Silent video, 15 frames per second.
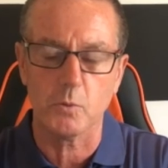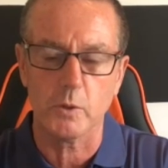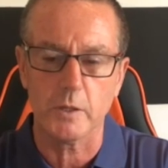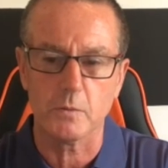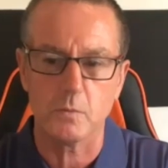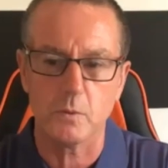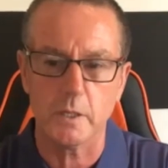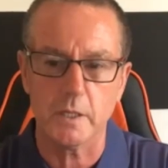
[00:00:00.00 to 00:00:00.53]

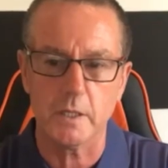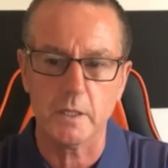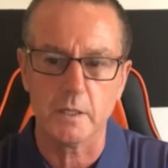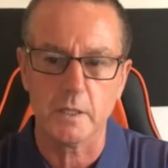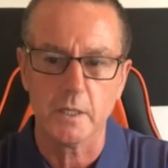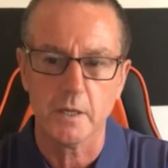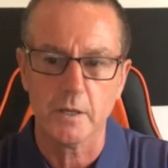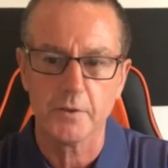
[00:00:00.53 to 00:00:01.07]
we
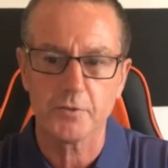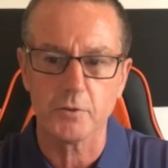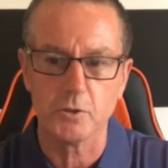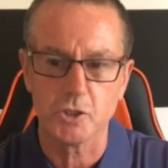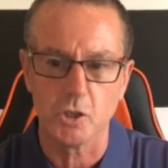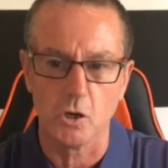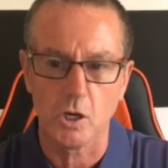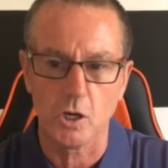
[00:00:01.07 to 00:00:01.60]
through
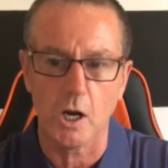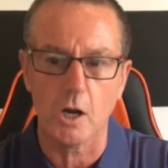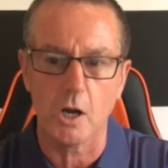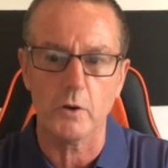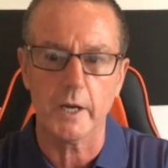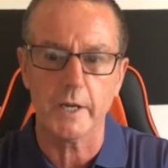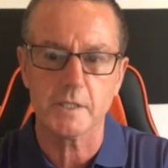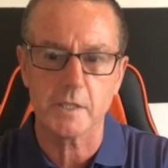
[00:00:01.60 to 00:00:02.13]
John
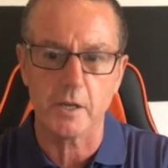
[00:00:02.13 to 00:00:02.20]
Cartwright,